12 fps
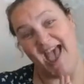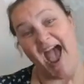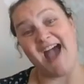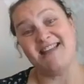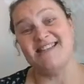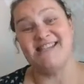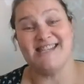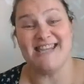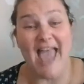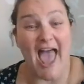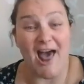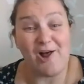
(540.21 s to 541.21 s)
and she
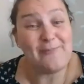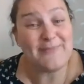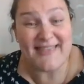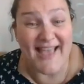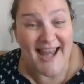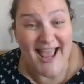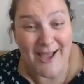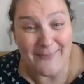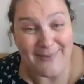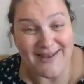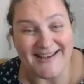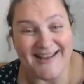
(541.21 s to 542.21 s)
helped that happen.